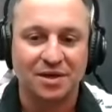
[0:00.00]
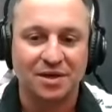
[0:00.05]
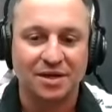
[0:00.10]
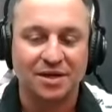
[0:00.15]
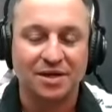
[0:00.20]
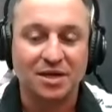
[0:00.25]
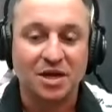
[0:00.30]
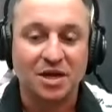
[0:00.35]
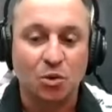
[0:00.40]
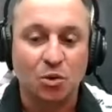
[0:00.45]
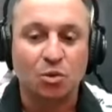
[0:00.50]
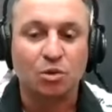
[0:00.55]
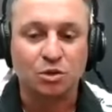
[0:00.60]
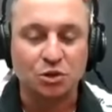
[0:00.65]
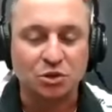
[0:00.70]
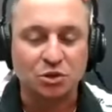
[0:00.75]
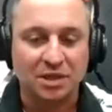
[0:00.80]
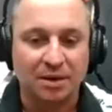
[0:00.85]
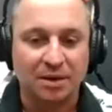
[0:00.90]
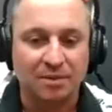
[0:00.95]
And we'll yeah.
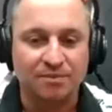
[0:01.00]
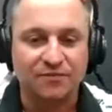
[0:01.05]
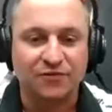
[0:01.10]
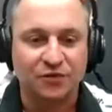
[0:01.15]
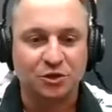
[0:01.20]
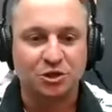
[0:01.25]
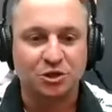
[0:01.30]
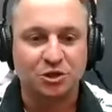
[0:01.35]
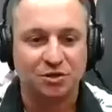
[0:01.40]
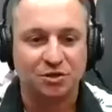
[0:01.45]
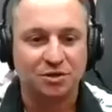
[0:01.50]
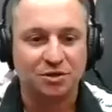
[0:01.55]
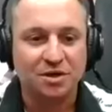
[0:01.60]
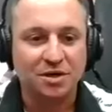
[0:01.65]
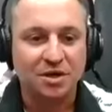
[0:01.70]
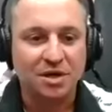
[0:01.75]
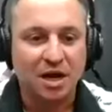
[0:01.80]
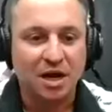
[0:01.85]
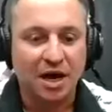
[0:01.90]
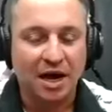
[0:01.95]
do something for sure.
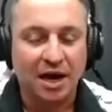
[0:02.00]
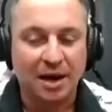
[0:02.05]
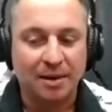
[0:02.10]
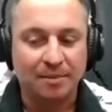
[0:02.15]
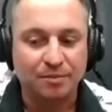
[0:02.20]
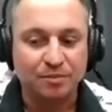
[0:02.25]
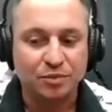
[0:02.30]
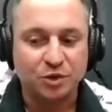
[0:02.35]
Um,